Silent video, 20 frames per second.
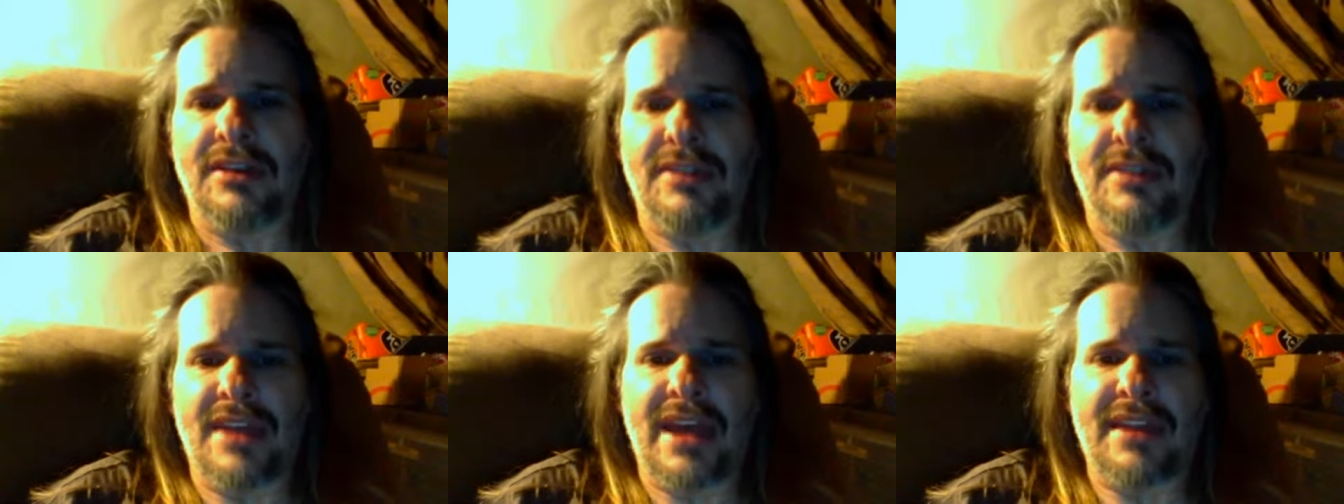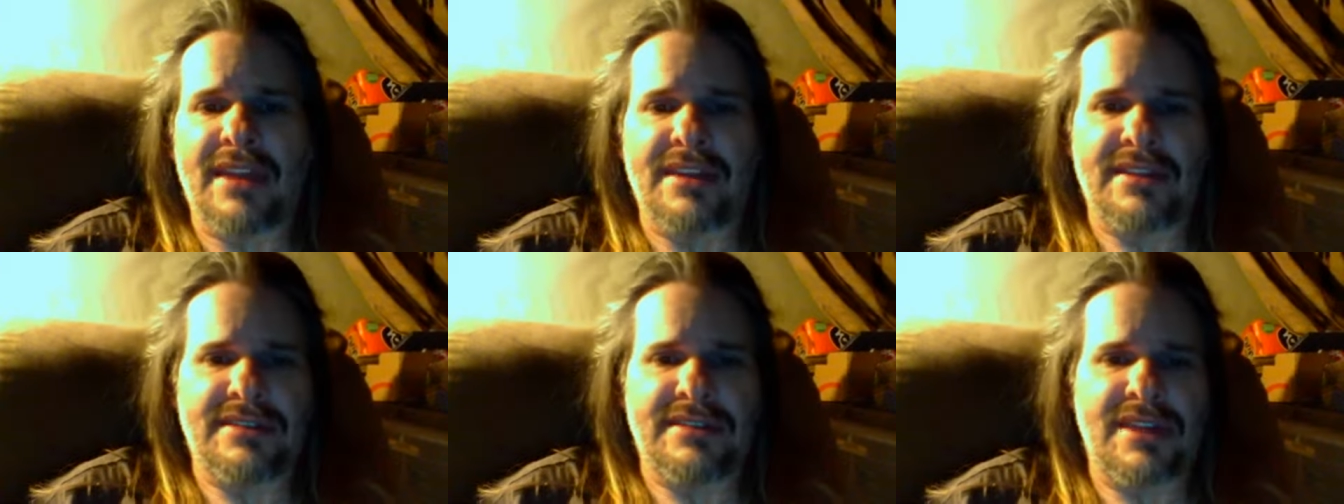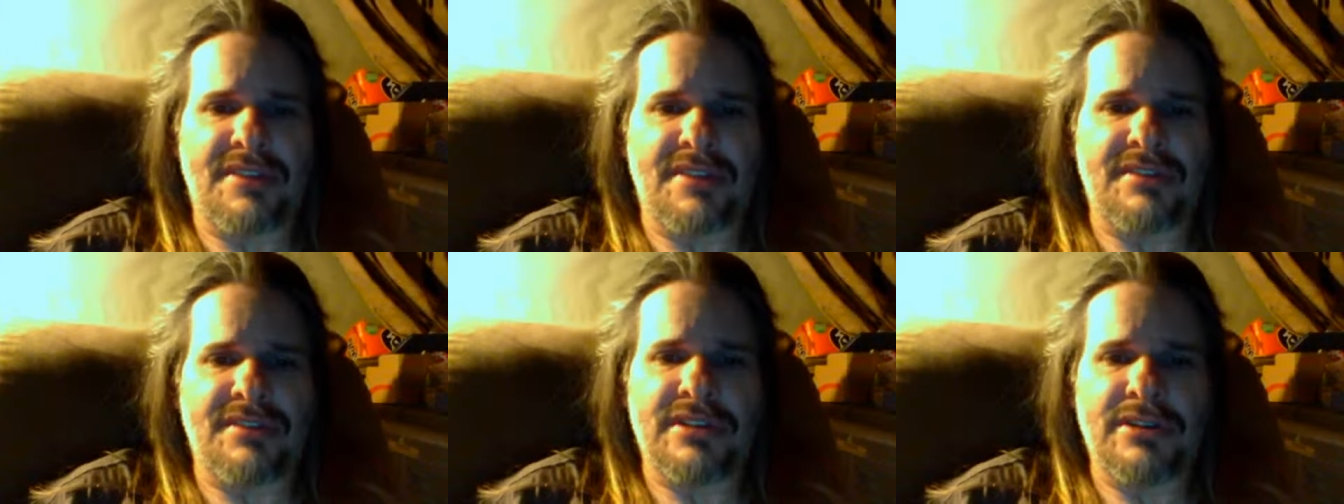that has
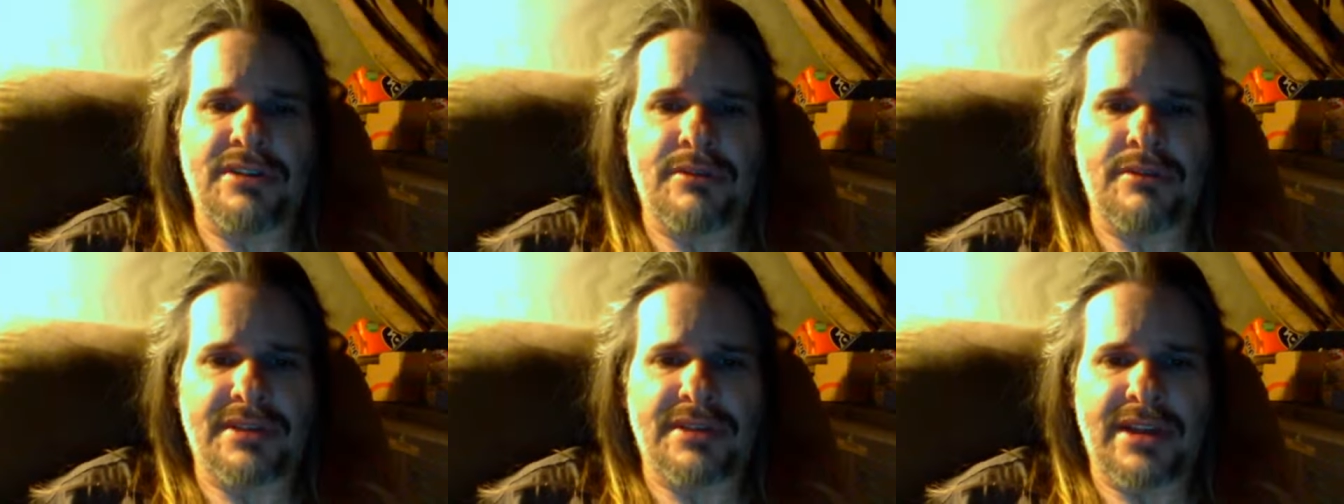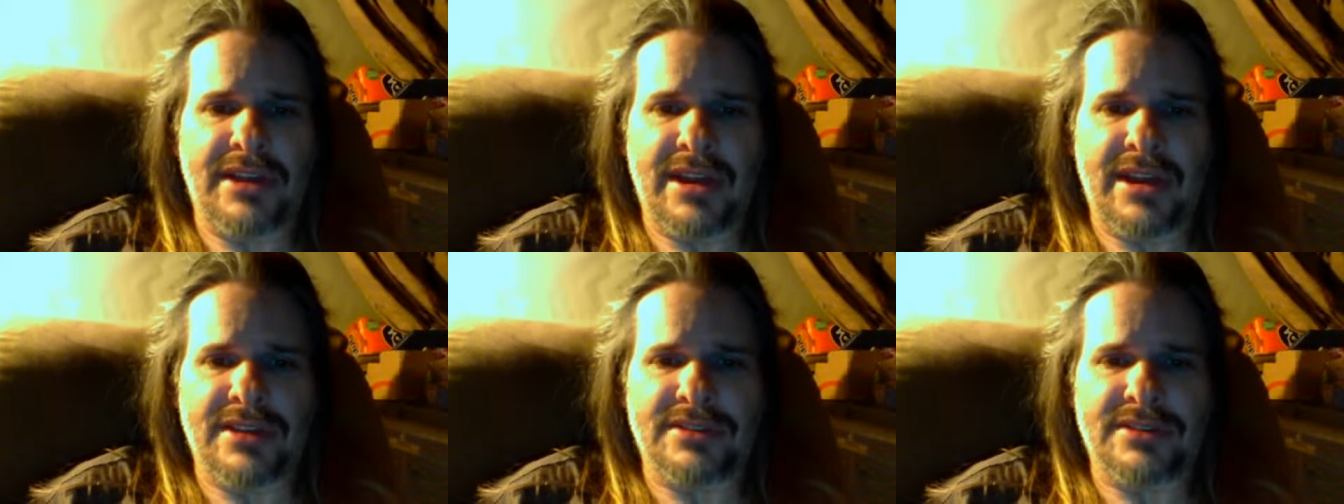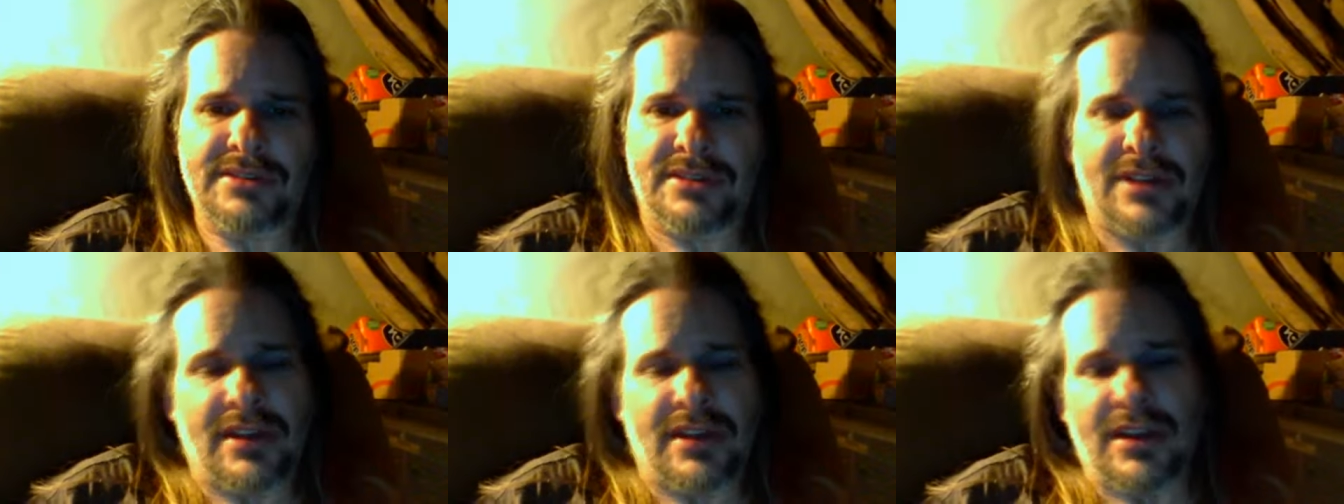nothing to do with the
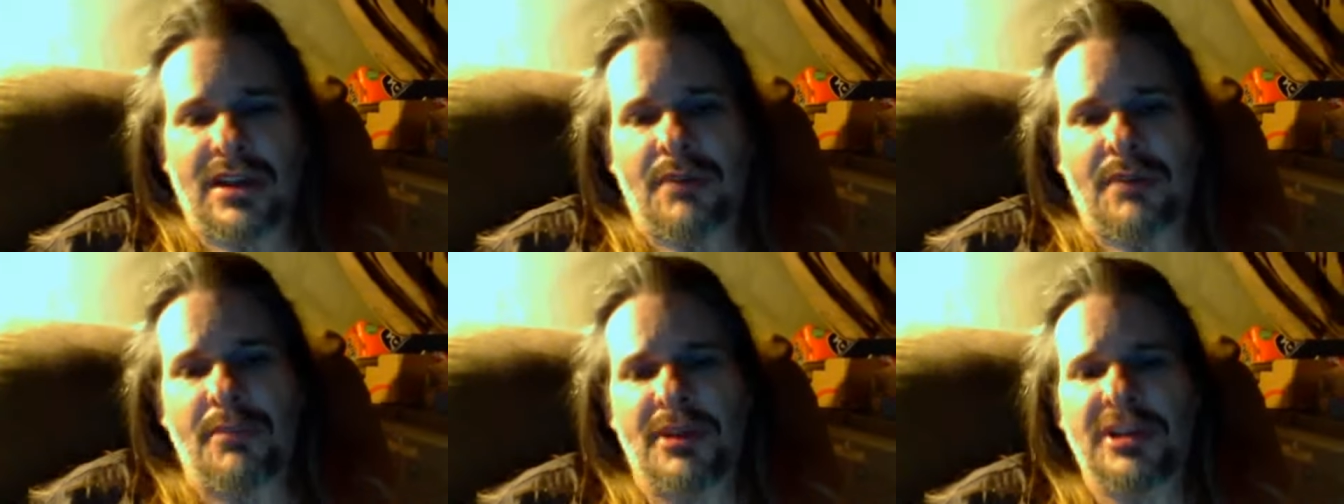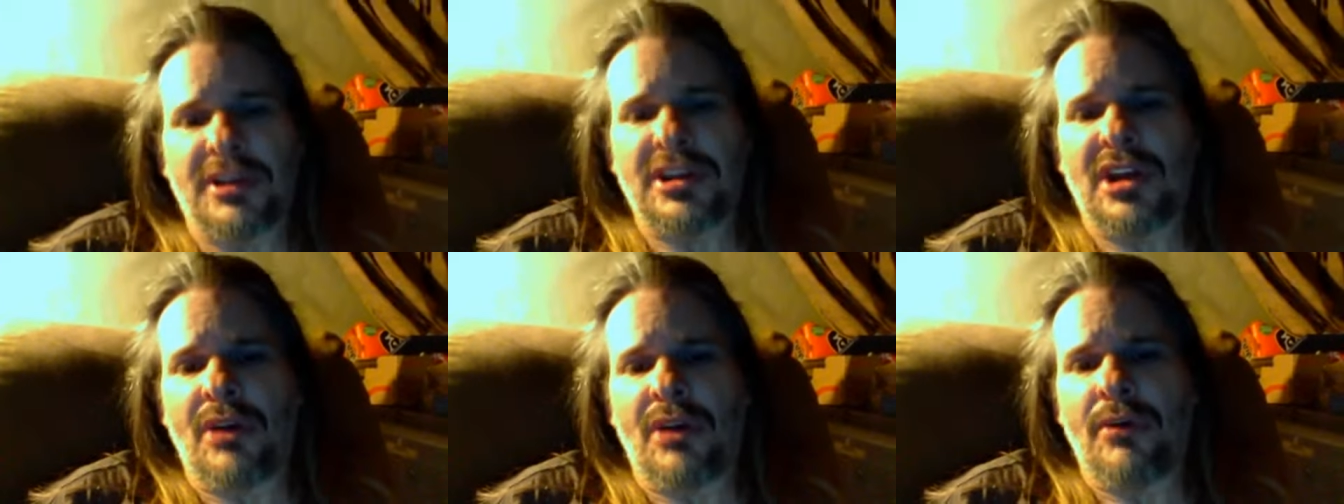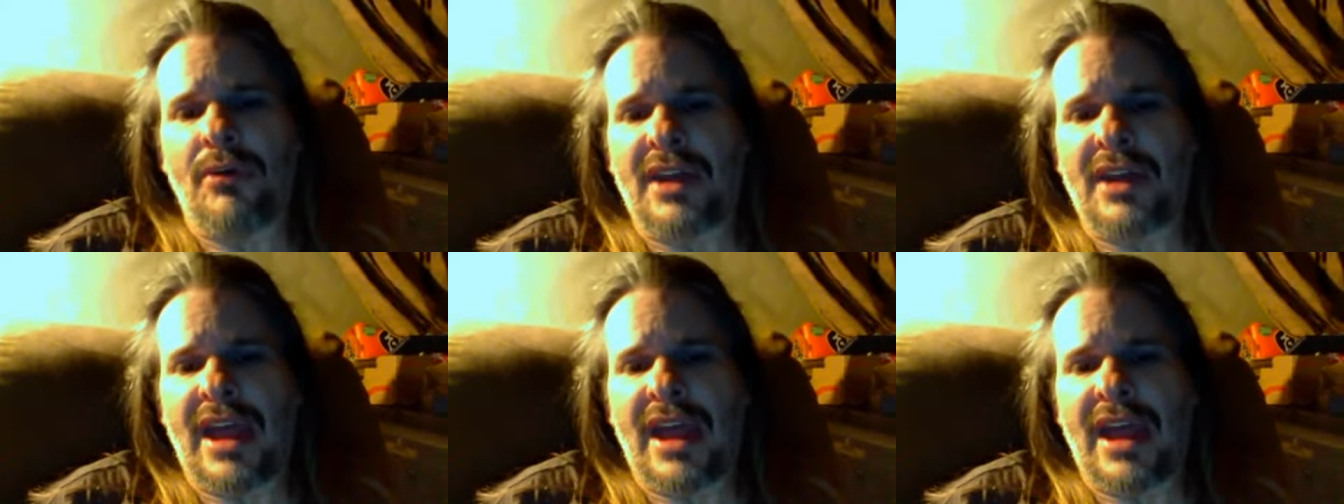case. But you know
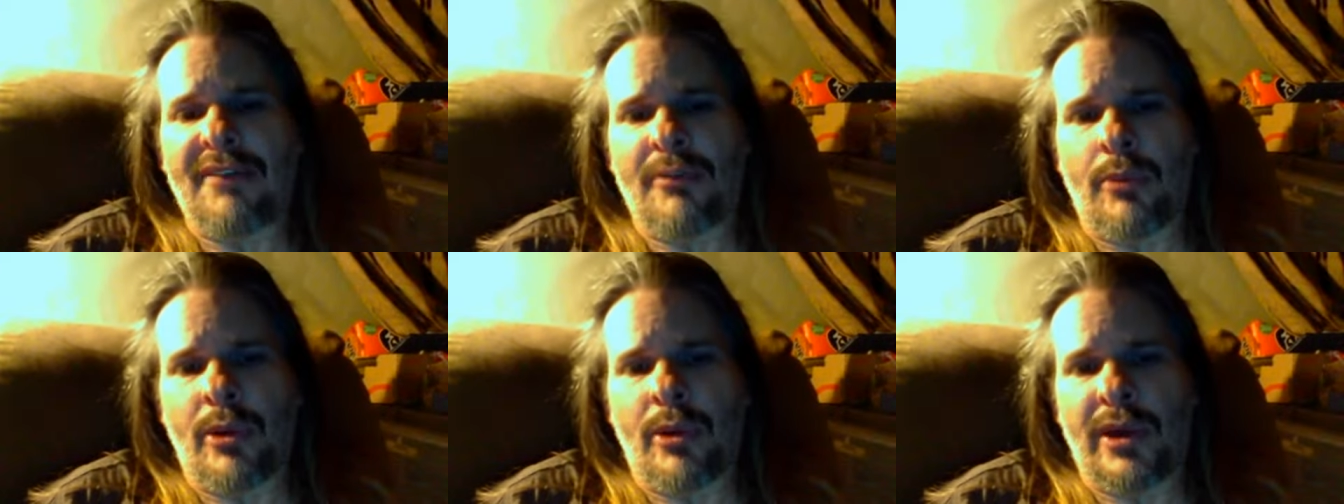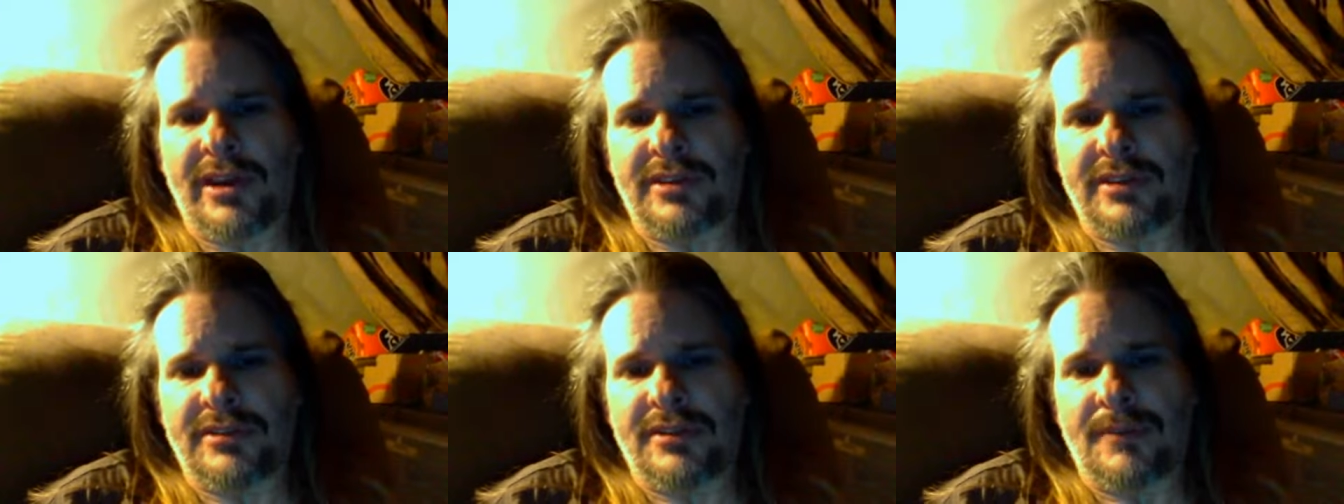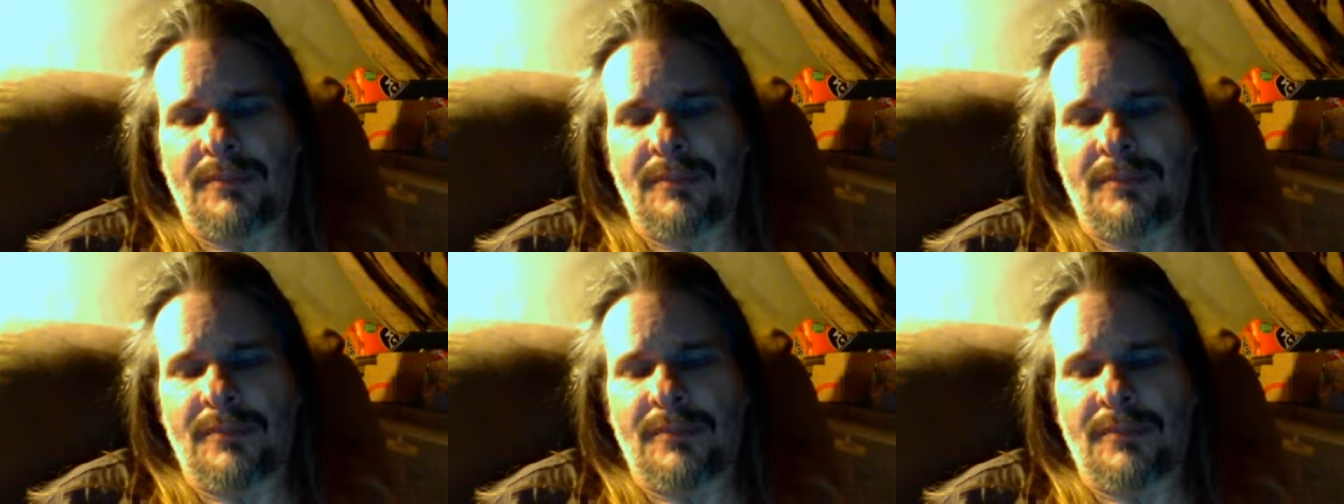what? I have a point.